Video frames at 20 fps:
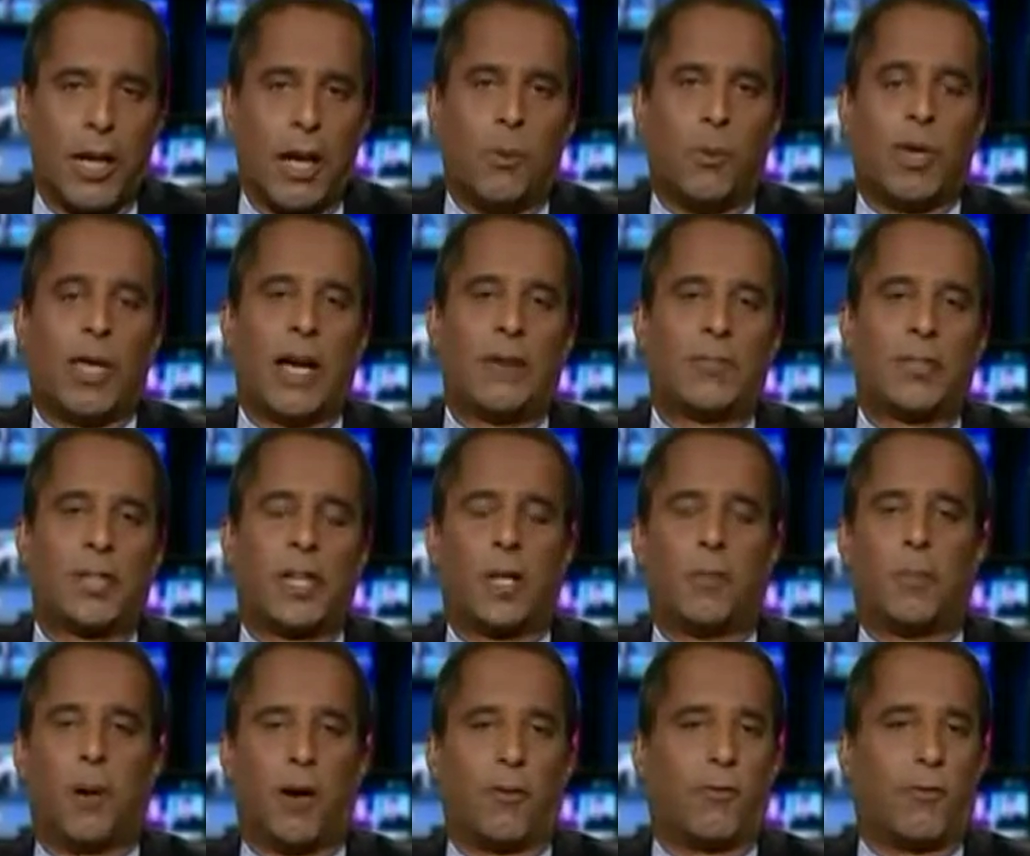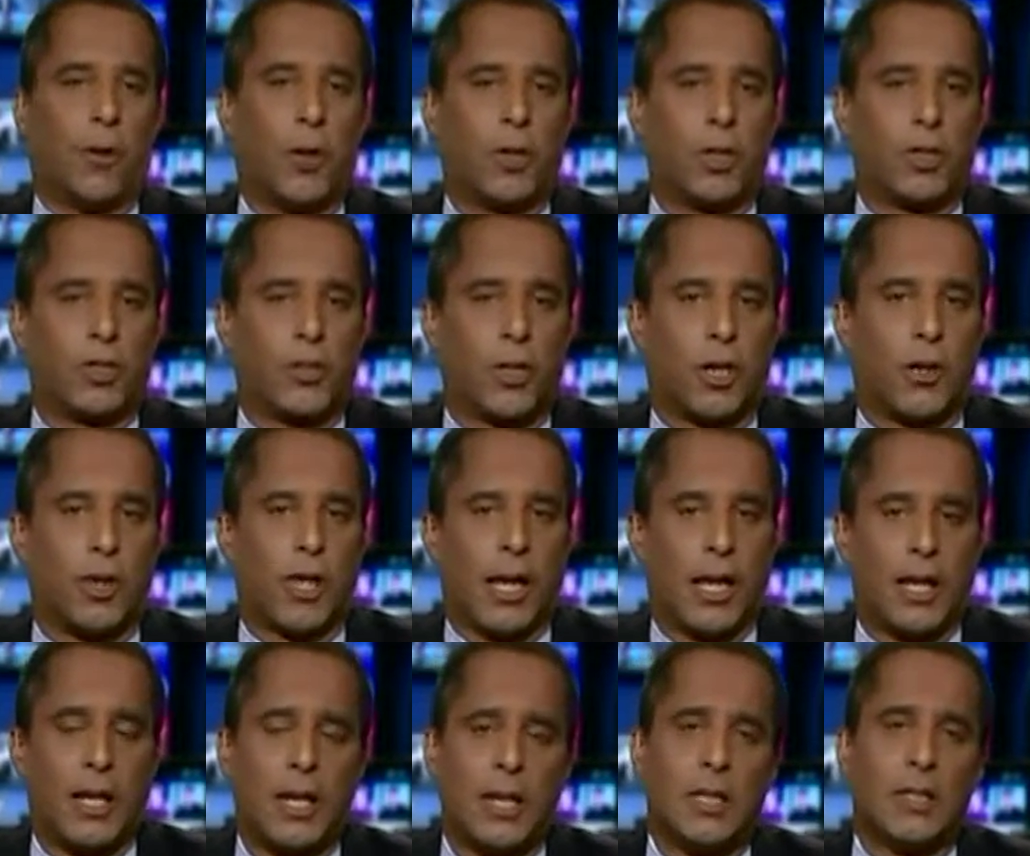And we have to keep our focus on
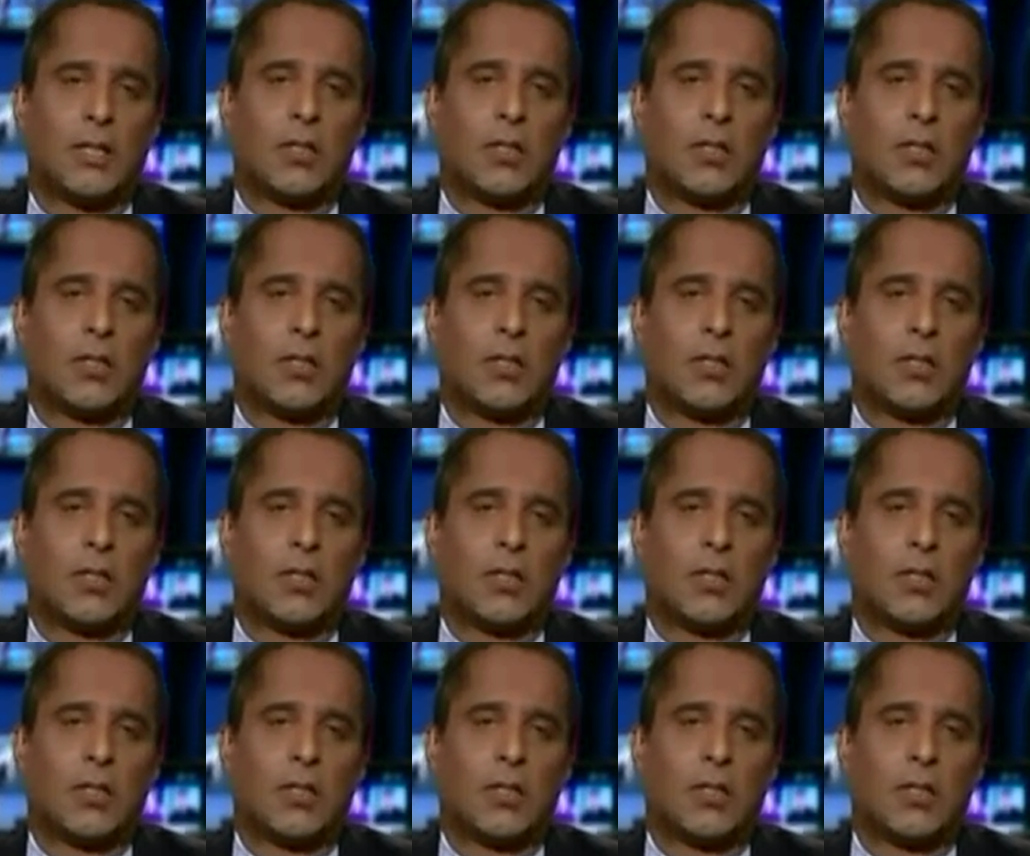that.